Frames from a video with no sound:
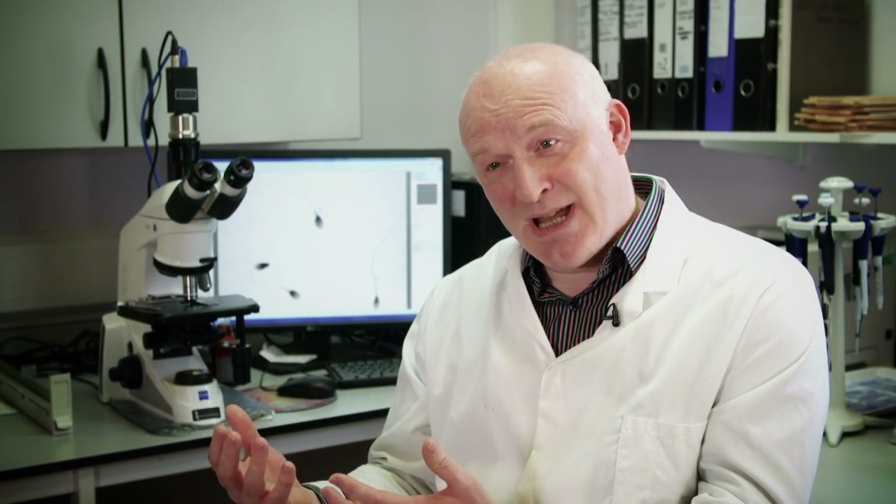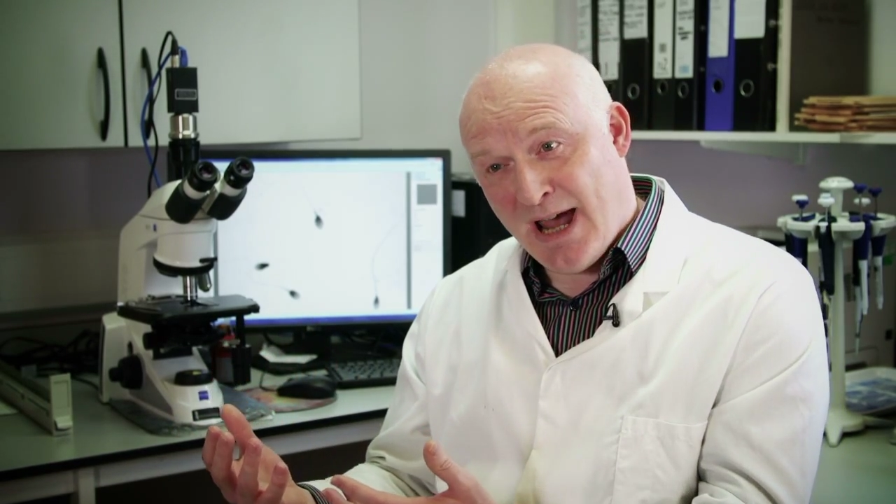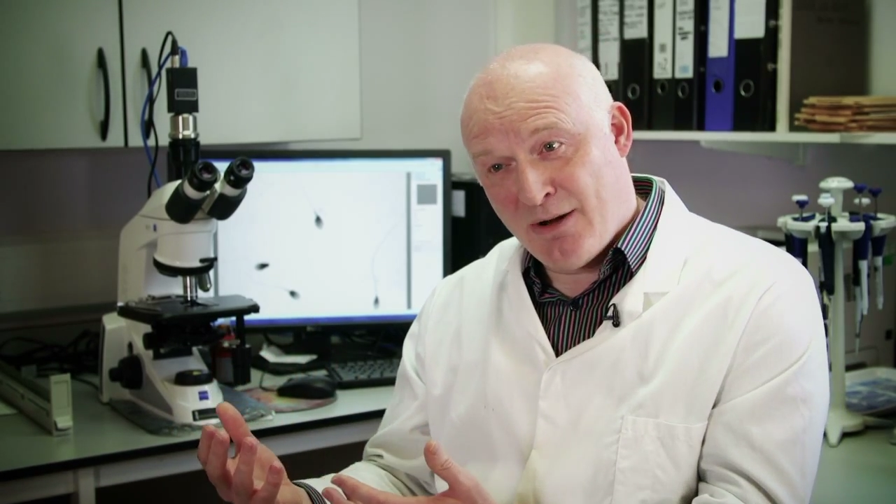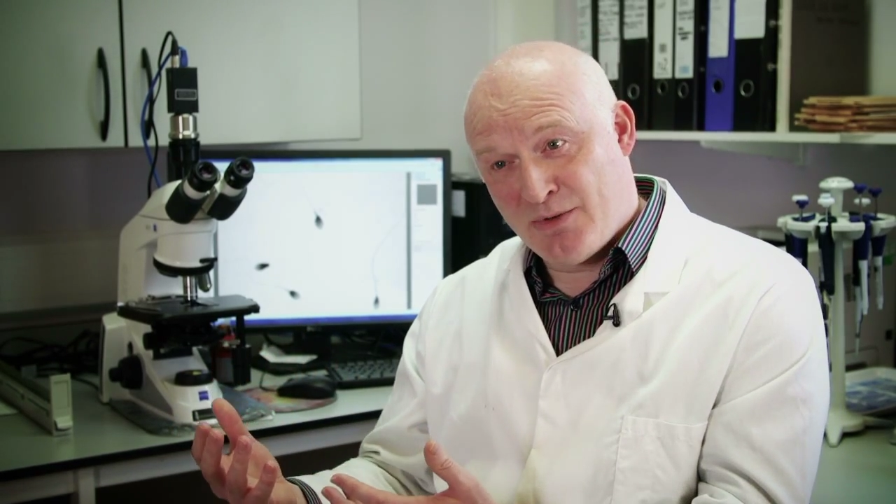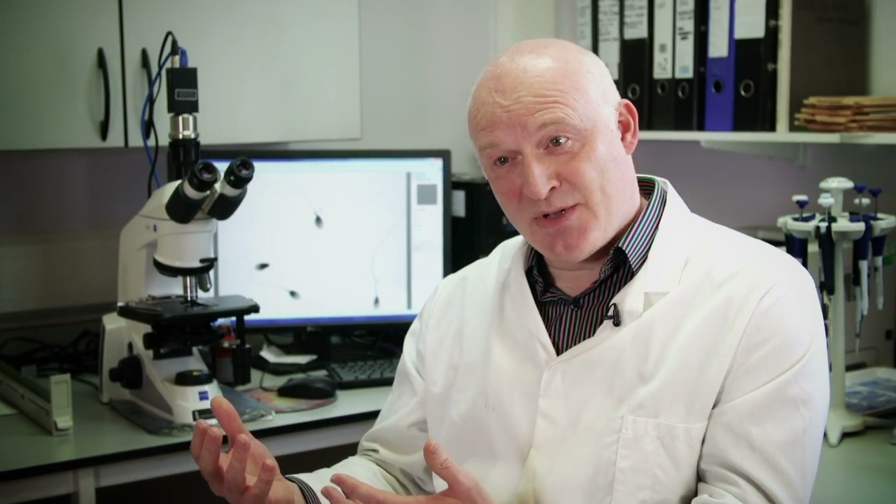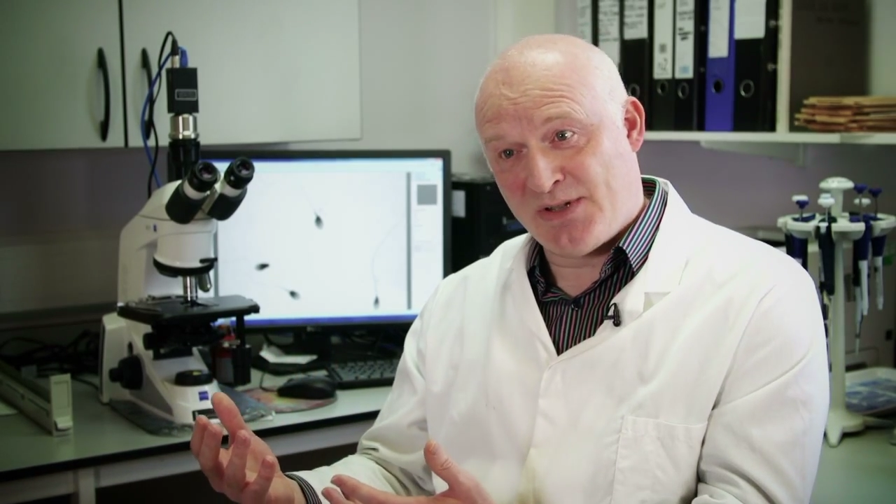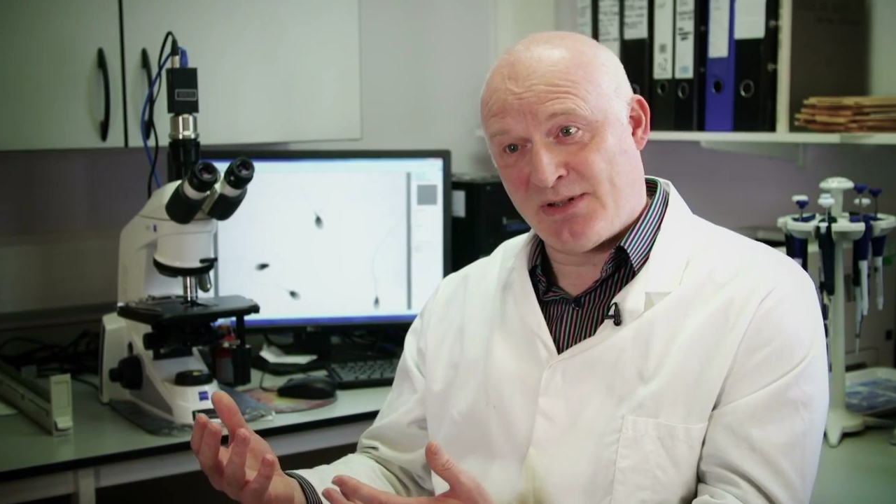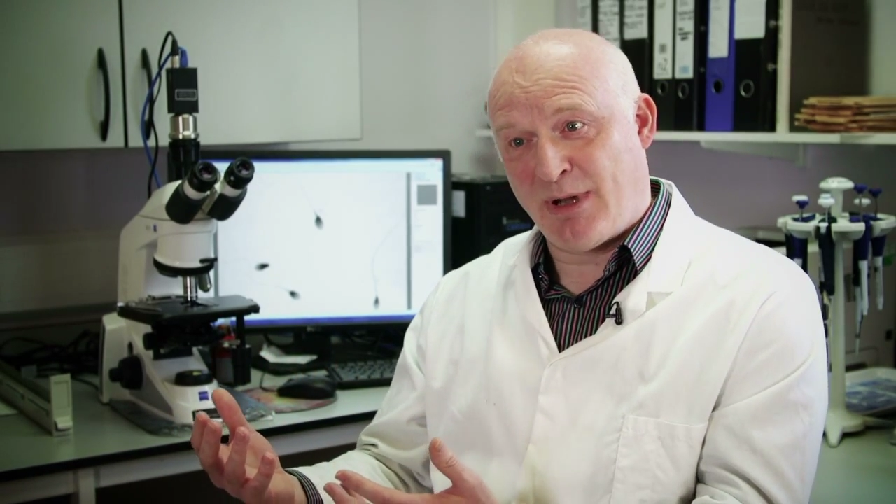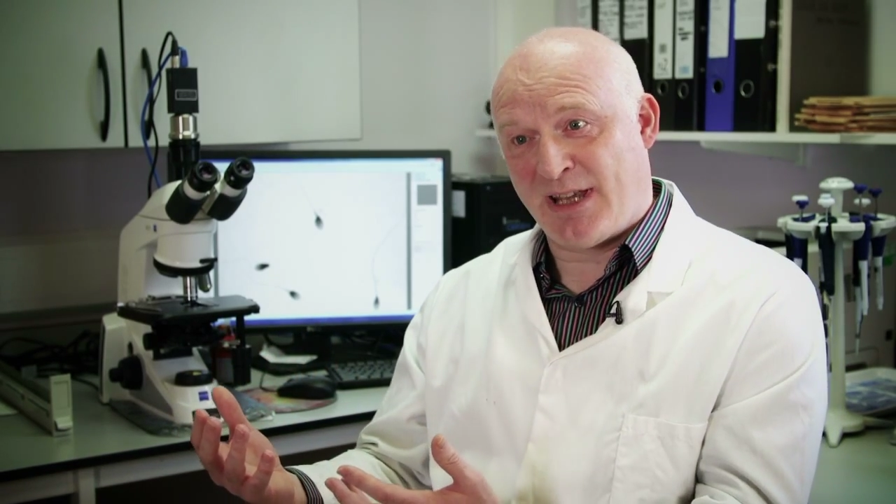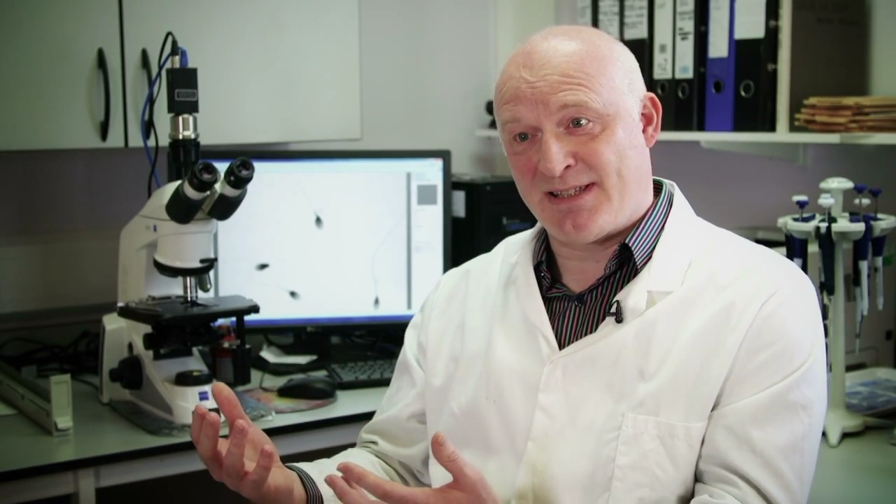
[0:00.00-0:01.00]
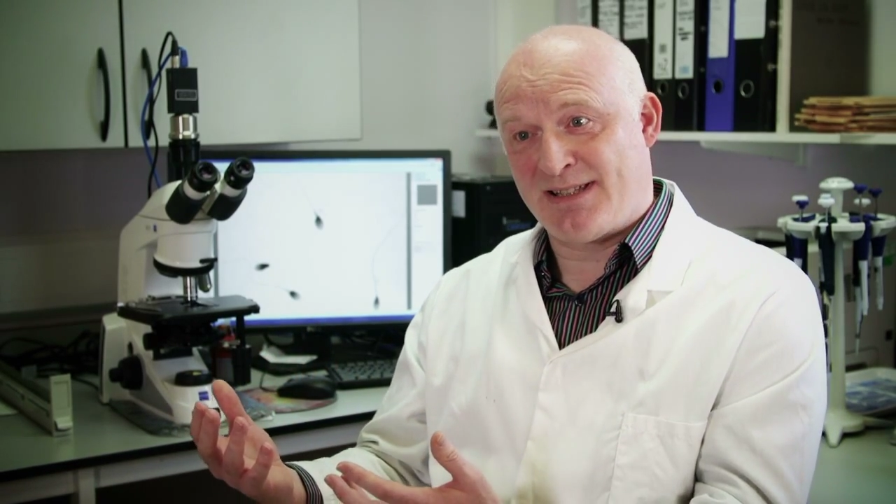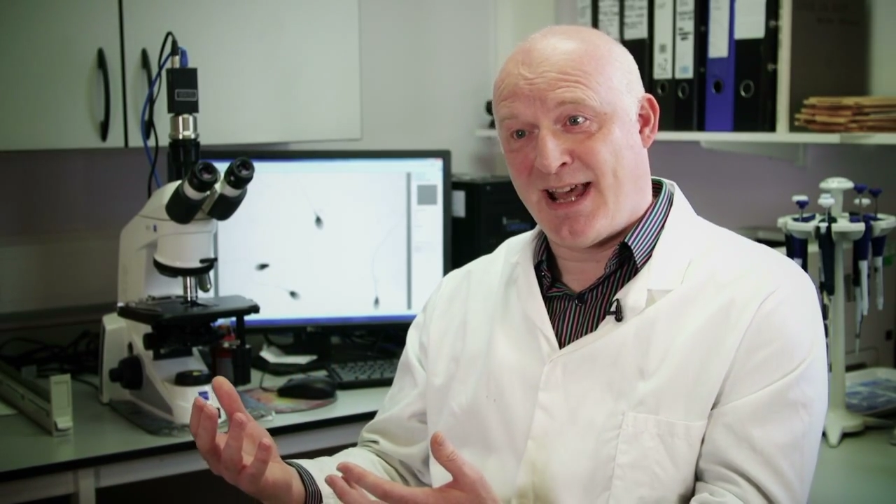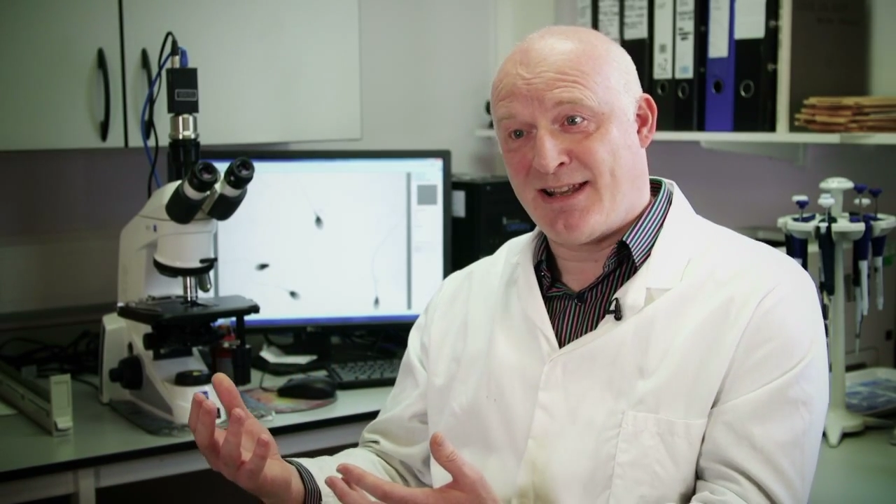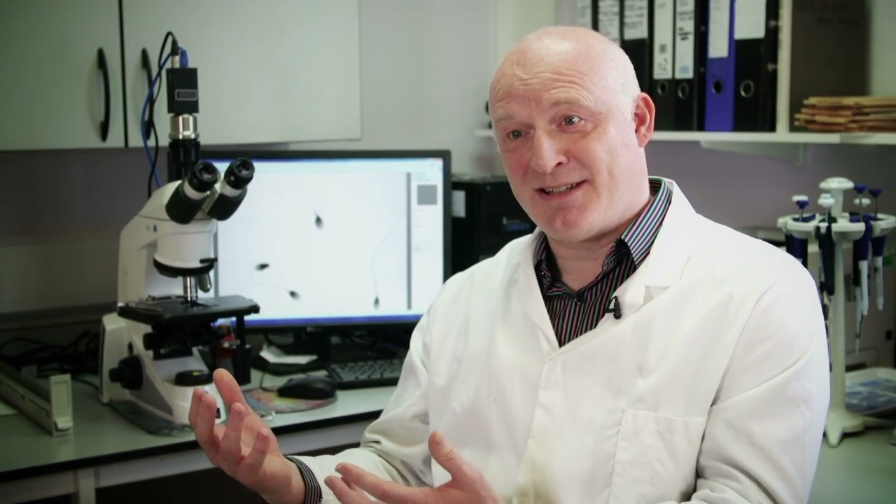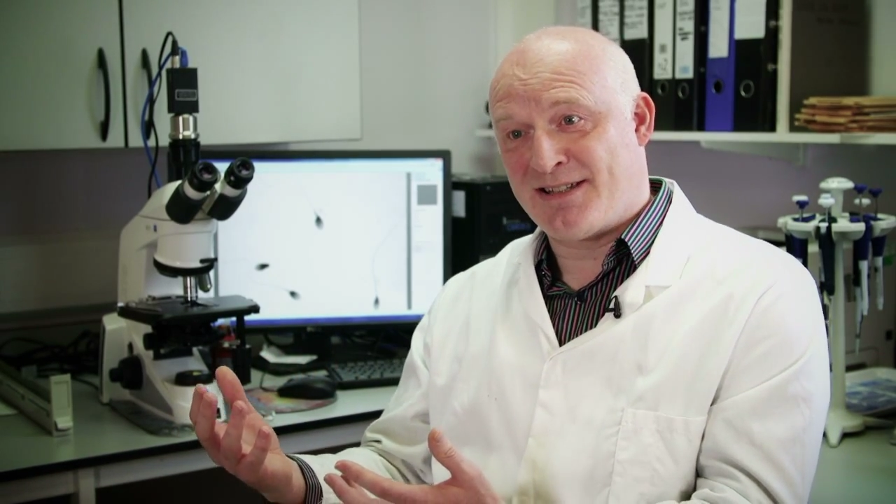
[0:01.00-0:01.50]
down to some
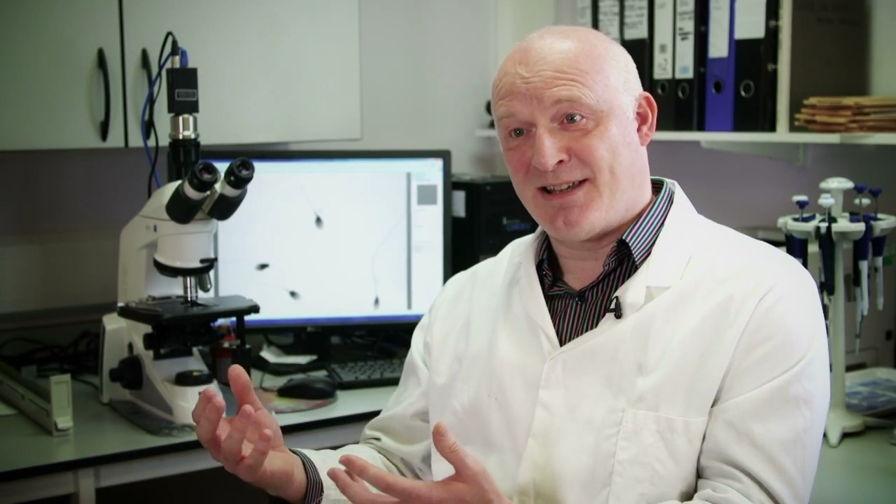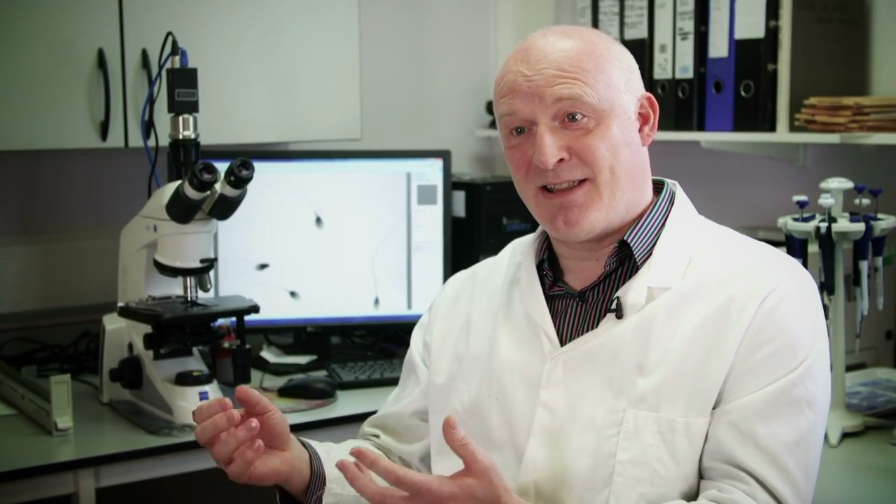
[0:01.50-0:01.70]
extent,